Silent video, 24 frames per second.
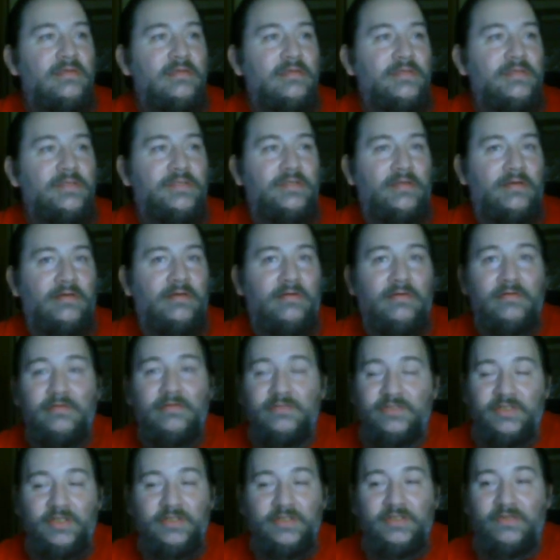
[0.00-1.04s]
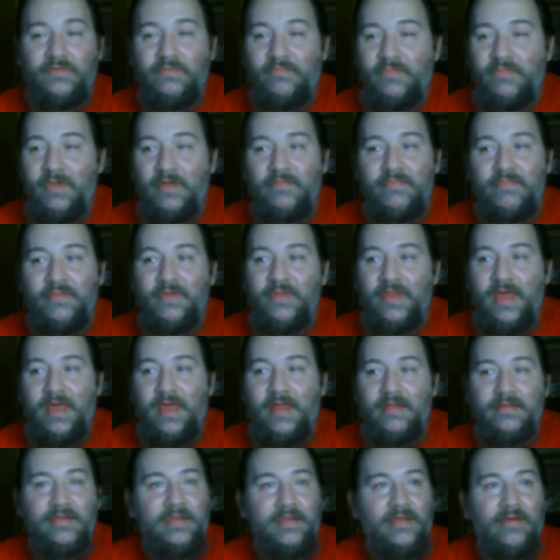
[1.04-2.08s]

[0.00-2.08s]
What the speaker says: So just remember that,